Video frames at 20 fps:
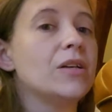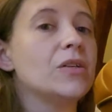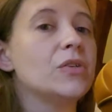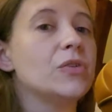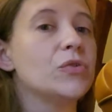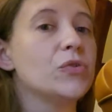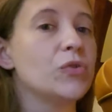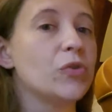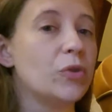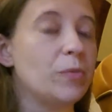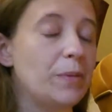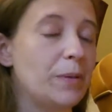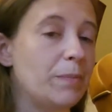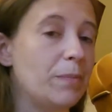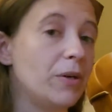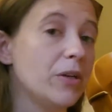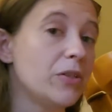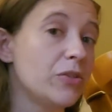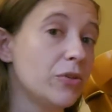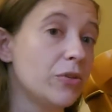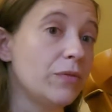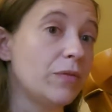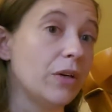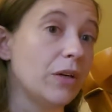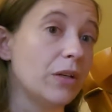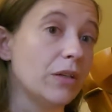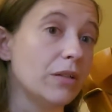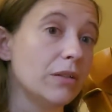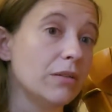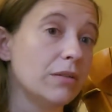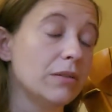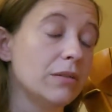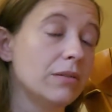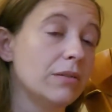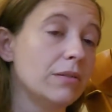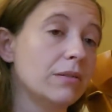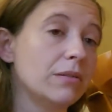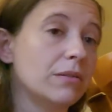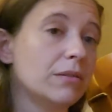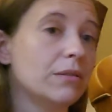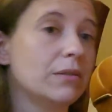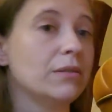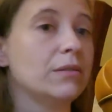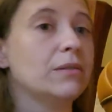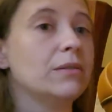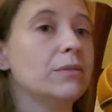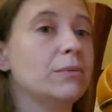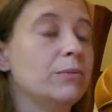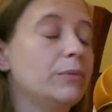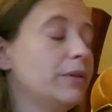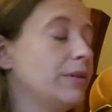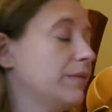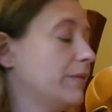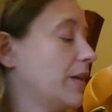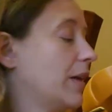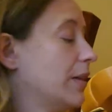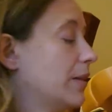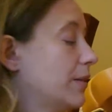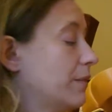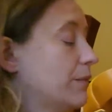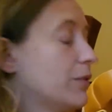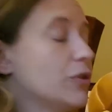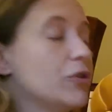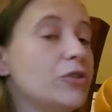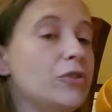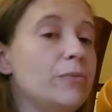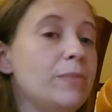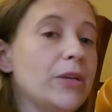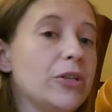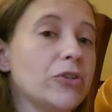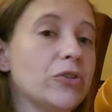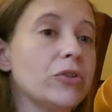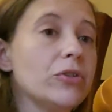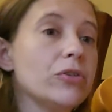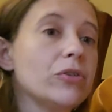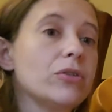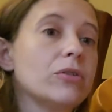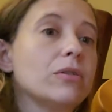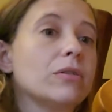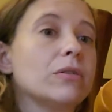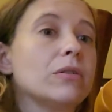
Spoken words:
So the B part so far, we've got the first two measures.